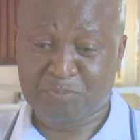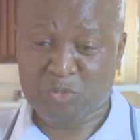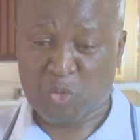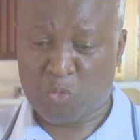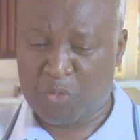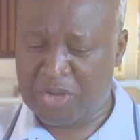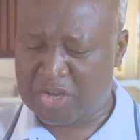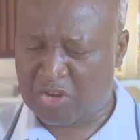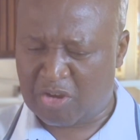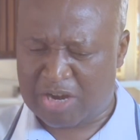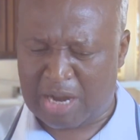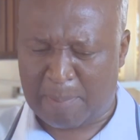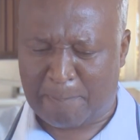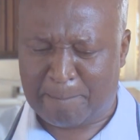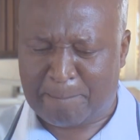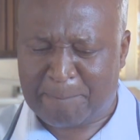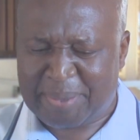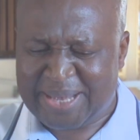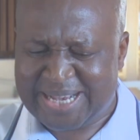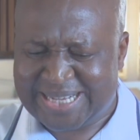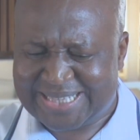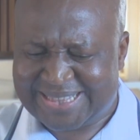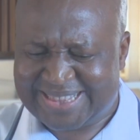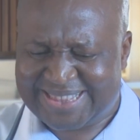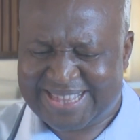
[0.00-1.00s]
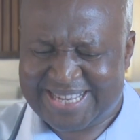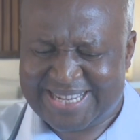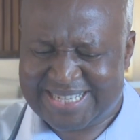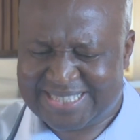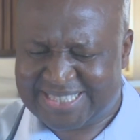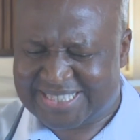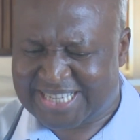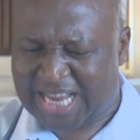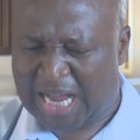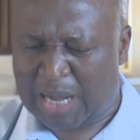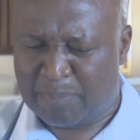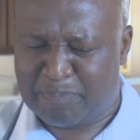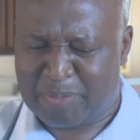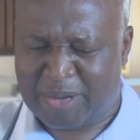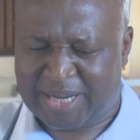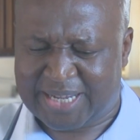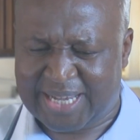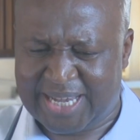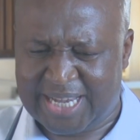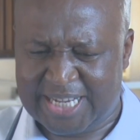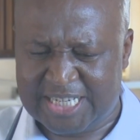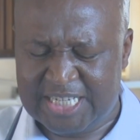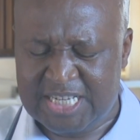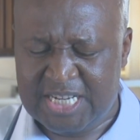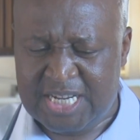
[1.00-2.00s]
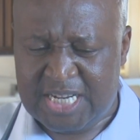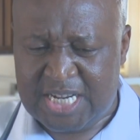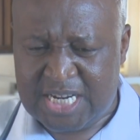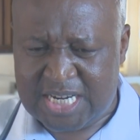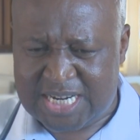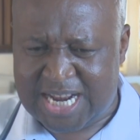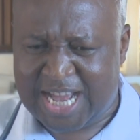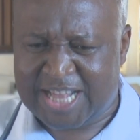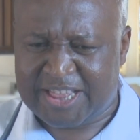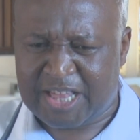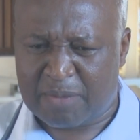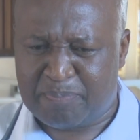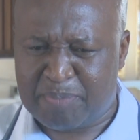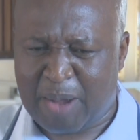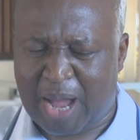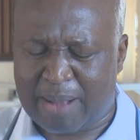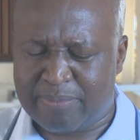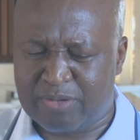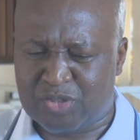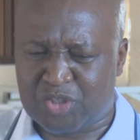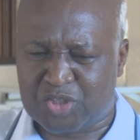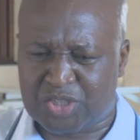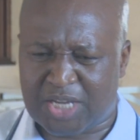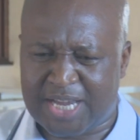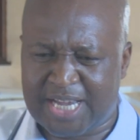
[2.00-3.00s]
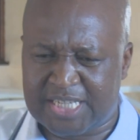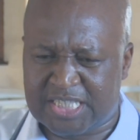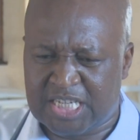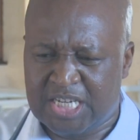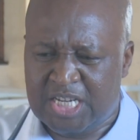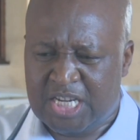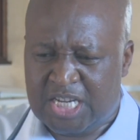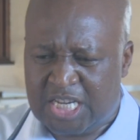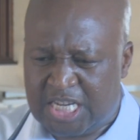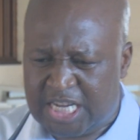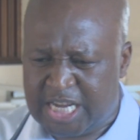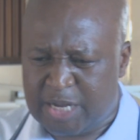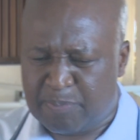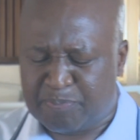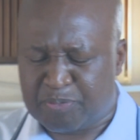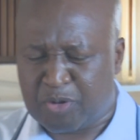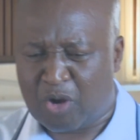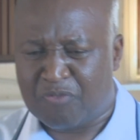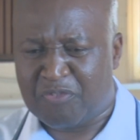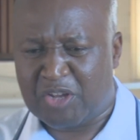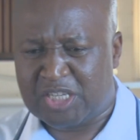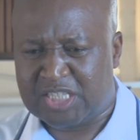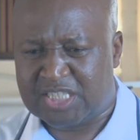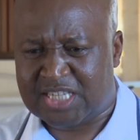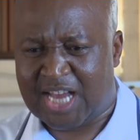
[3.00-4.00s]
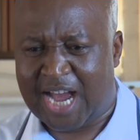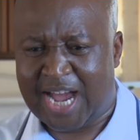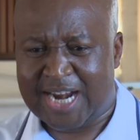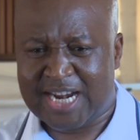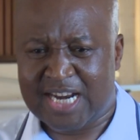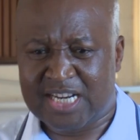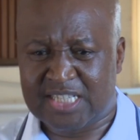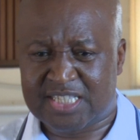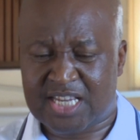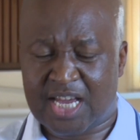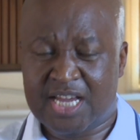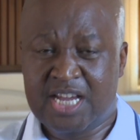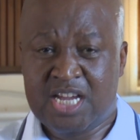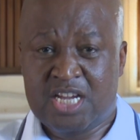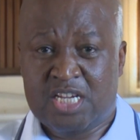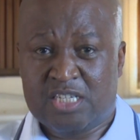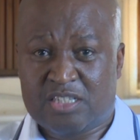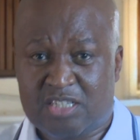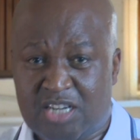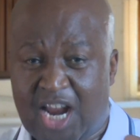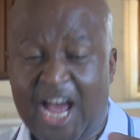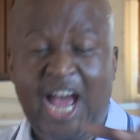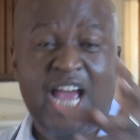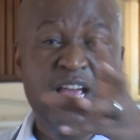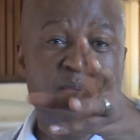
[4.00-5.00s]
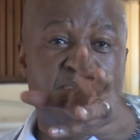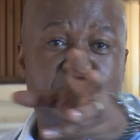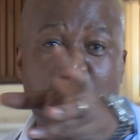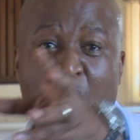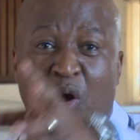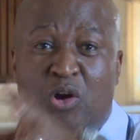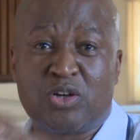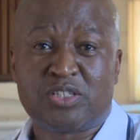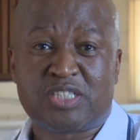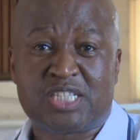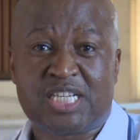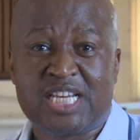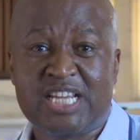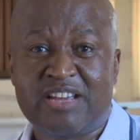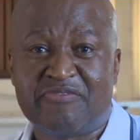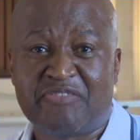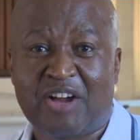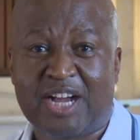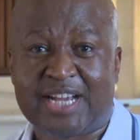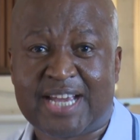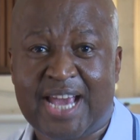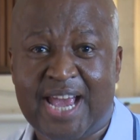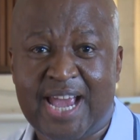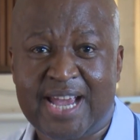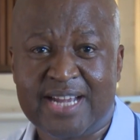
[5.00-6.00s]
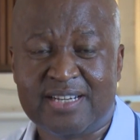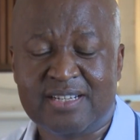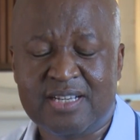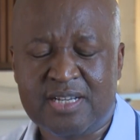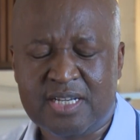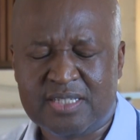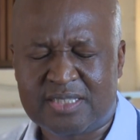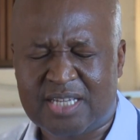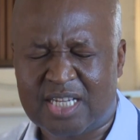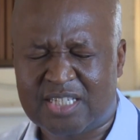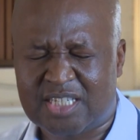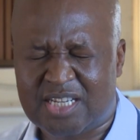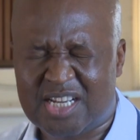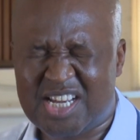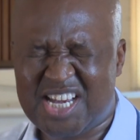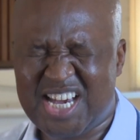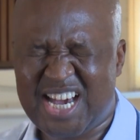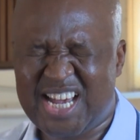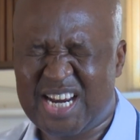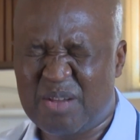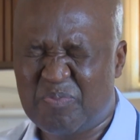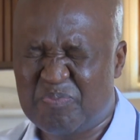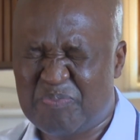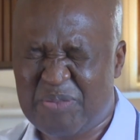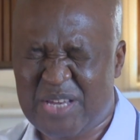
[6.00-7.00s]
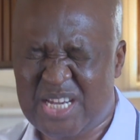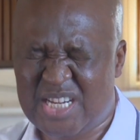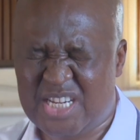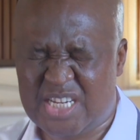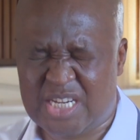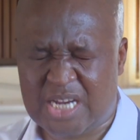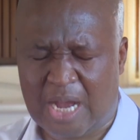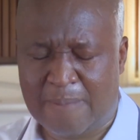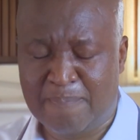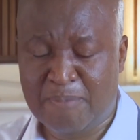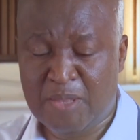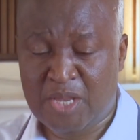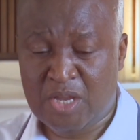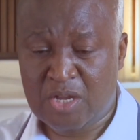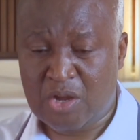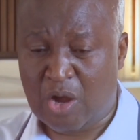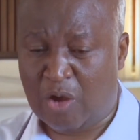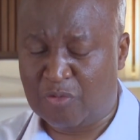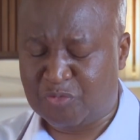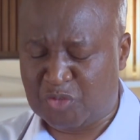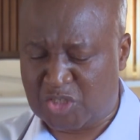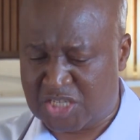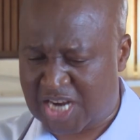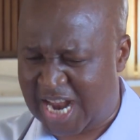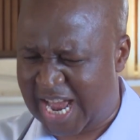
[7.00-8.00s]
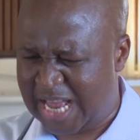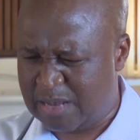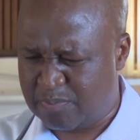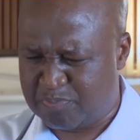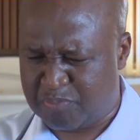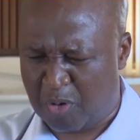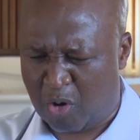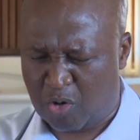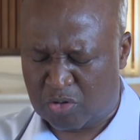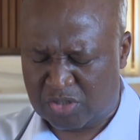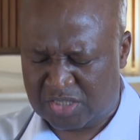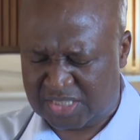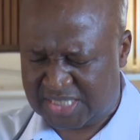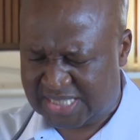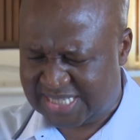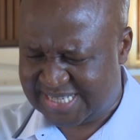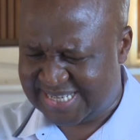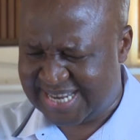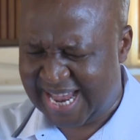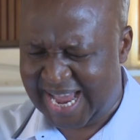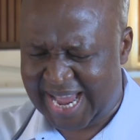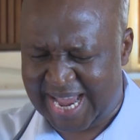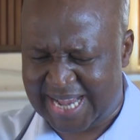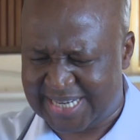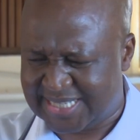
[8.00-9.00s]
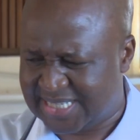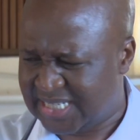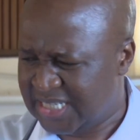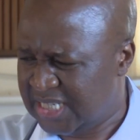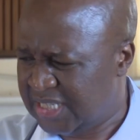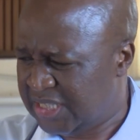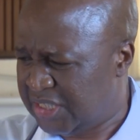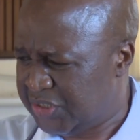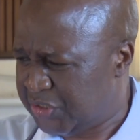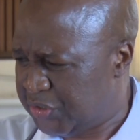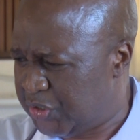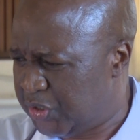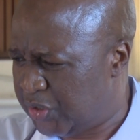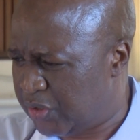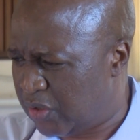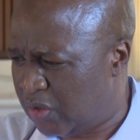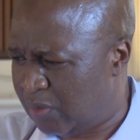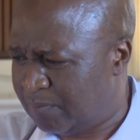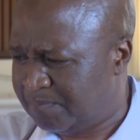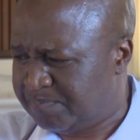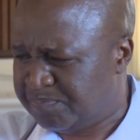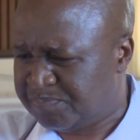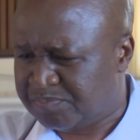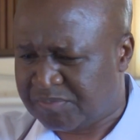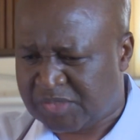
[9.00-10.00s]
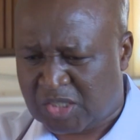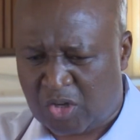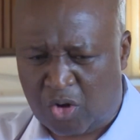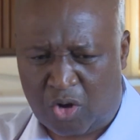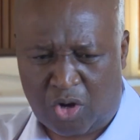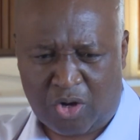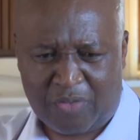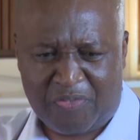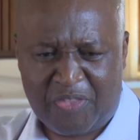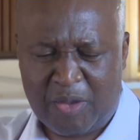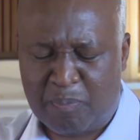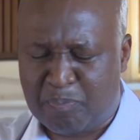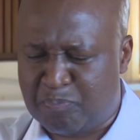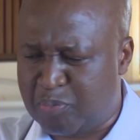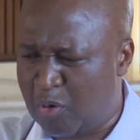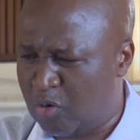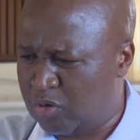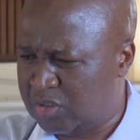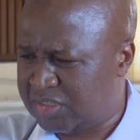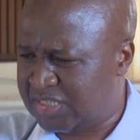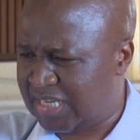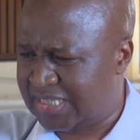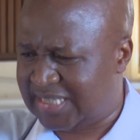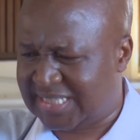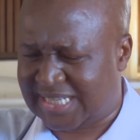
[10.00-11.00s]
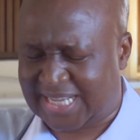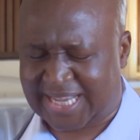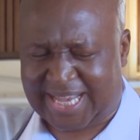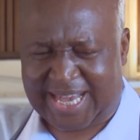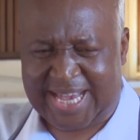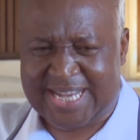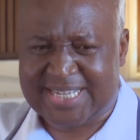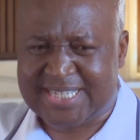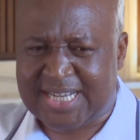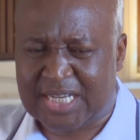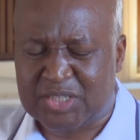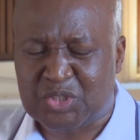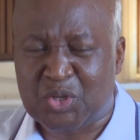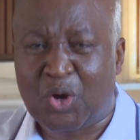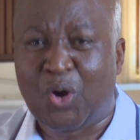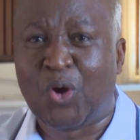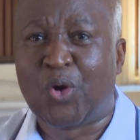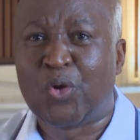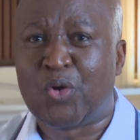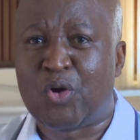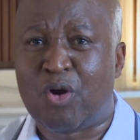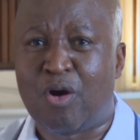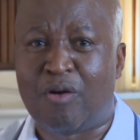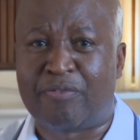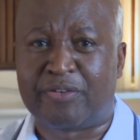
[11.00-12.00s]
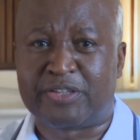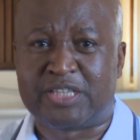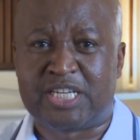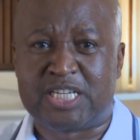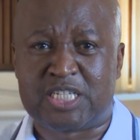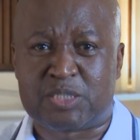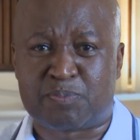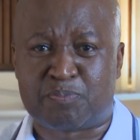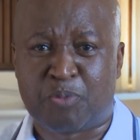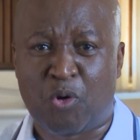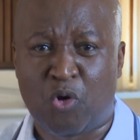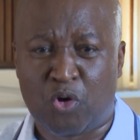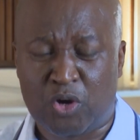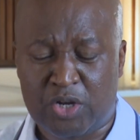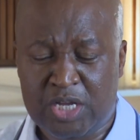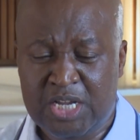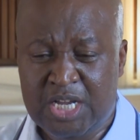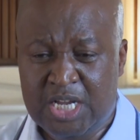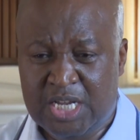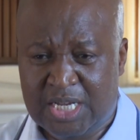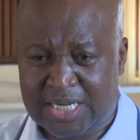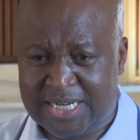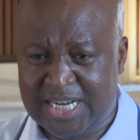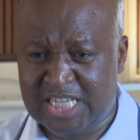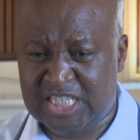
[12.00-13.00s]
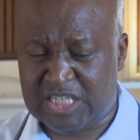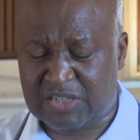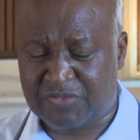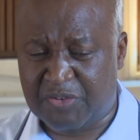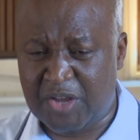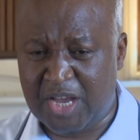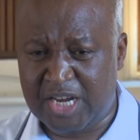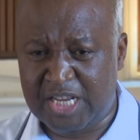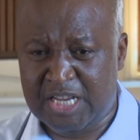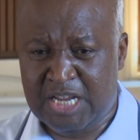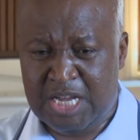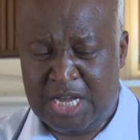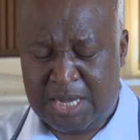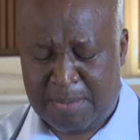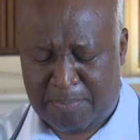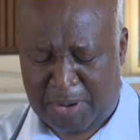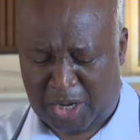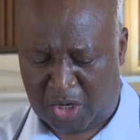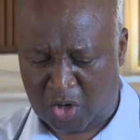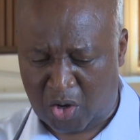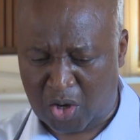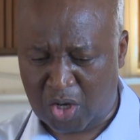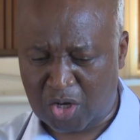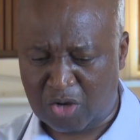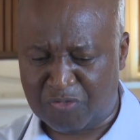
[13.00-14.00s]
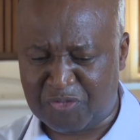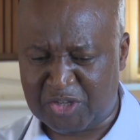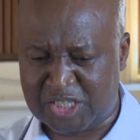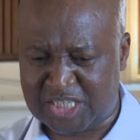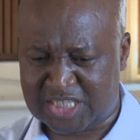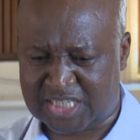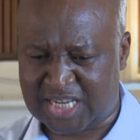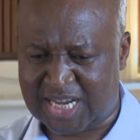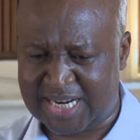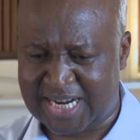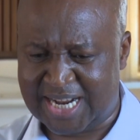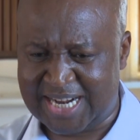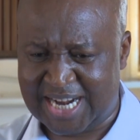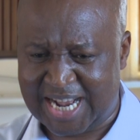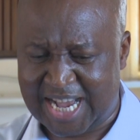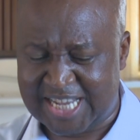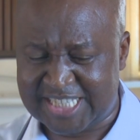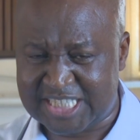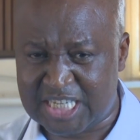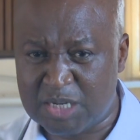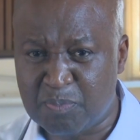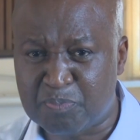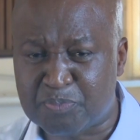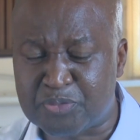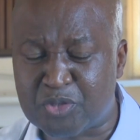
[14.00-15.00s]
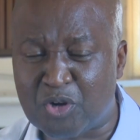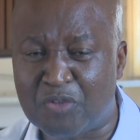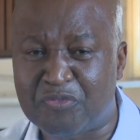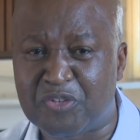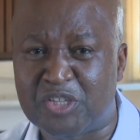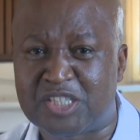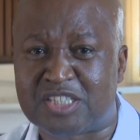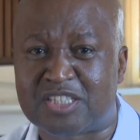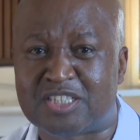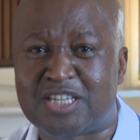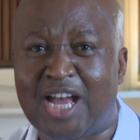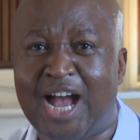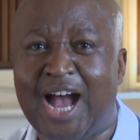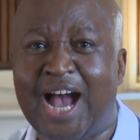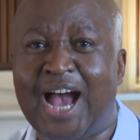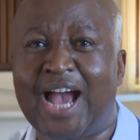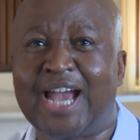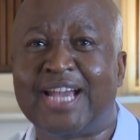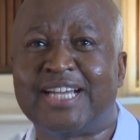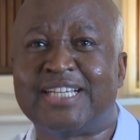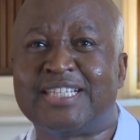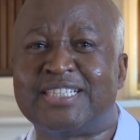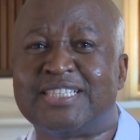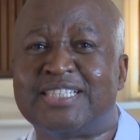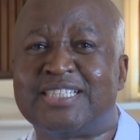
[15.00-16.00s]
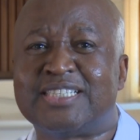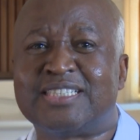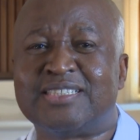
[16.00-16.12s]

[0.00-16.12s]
We're going to pick things up again. Then the Bible says, he prophesied and said, dry bones live again. It's a scary picture of dry bones, dead. You know, all the bones are scattered all over this, boy, this valley. But all of a sudden, as he prophesied,